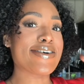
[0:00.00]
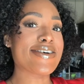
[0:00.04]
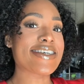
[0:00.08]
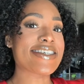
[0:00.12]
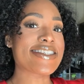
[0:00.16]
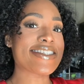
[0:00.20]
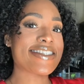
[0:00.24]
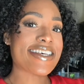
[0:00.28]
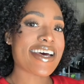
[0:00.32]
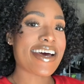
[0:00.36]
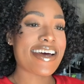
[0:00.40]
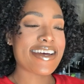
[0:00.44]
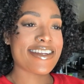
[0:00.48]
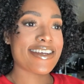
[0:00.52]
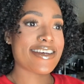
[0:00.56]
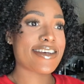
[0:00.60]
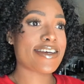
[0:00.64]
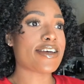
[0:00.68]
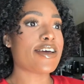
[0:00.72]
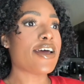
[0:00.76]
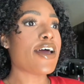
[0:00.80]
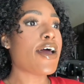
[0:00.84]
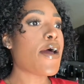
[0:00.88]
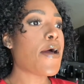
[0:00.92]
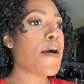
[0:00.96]

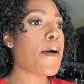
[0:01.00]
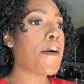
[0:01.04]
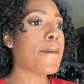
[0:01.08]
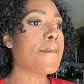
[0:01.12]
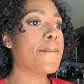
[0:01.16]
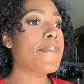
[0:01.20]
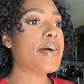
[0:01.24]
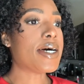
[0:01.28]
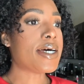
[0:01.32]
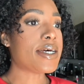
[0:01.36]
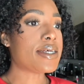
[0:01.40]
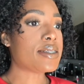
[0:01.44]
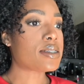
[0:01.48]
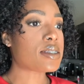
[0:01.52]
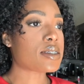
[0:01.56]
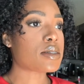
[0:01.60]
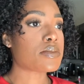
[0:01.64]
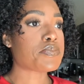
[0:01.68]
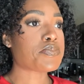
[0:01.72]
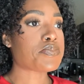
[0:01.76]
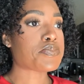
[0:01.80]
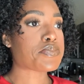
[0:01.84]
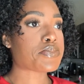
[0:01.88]
excited, but